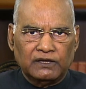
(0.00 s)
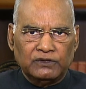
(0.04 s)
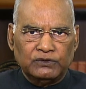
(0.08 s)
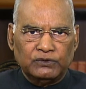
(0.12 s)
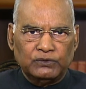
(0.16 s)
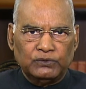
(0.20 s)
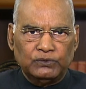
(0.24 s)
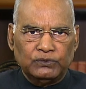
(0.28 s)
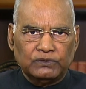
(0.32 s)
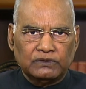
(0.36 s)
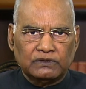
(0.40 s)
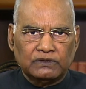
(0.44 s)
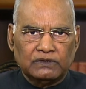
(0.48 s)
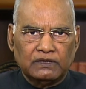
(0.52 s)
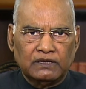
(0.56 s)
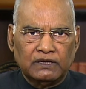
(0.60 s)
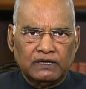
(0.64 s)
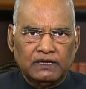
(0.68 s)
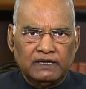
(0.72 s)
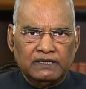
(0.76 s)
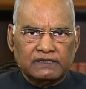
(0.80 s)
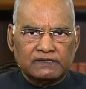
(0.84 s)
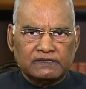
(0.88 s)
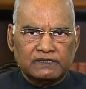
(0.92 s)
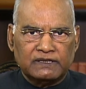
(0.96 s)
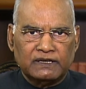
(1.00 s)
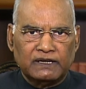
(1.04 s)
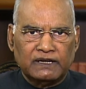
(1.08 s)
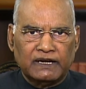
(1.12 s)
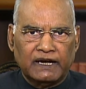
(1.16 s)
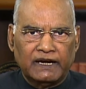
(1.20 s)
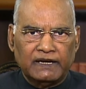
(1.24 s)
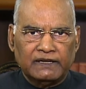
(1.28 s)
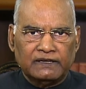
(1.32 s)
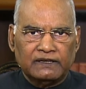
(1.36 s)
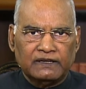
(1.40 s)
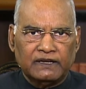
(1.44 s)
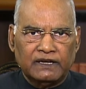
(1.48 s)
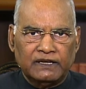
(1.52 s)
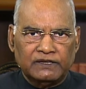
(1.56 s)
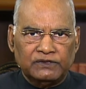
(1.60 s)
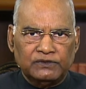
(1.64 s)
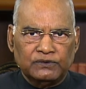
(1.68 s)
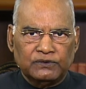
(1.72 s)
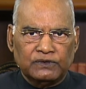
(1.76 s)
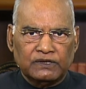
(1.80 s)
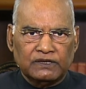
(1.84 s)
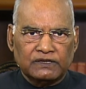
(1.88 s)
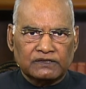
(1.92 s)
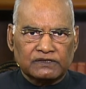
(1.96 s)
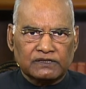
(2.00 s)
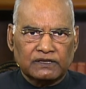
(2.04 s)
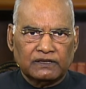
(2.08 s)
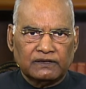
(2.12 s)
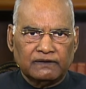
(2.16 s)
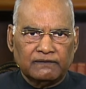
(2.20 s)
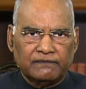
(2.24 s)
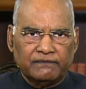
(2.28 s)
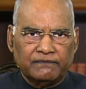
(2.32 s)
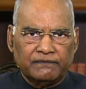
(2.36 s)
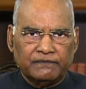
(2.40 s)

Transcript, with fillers: youth is denied education.